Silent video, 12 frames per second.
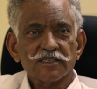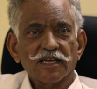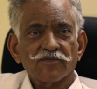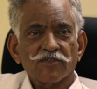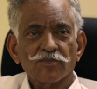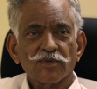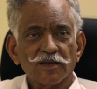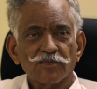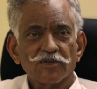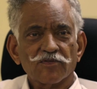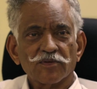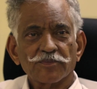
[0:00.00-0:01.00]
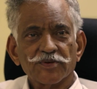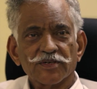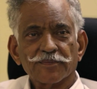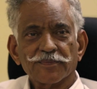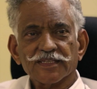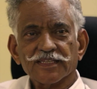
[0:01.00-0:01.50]
done from labor from
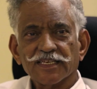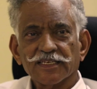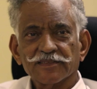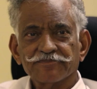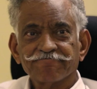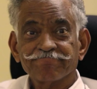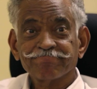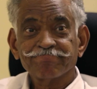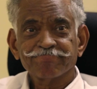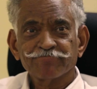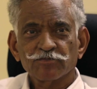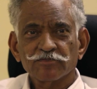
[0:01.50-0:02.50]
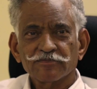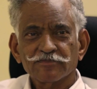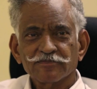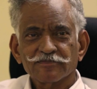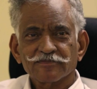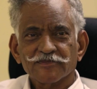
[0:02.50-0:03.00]
Puttaparthi.
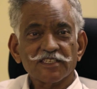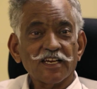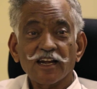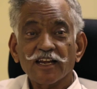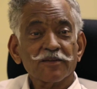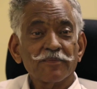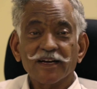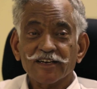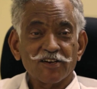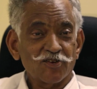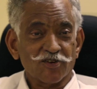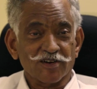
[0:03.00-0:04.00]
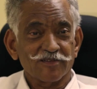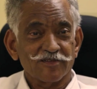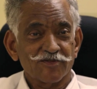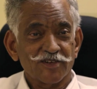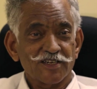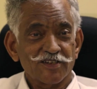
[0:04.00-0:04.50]
It's not like Bangalore,
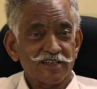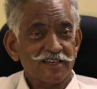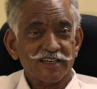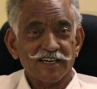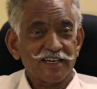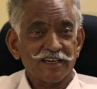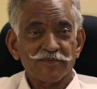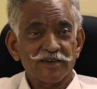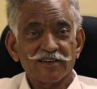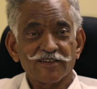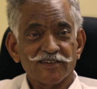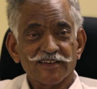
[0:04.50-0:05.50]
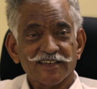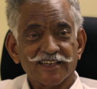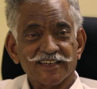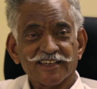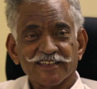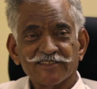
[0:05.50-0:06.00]
where you can get anybody you want to
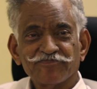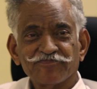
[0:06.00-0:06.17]
get.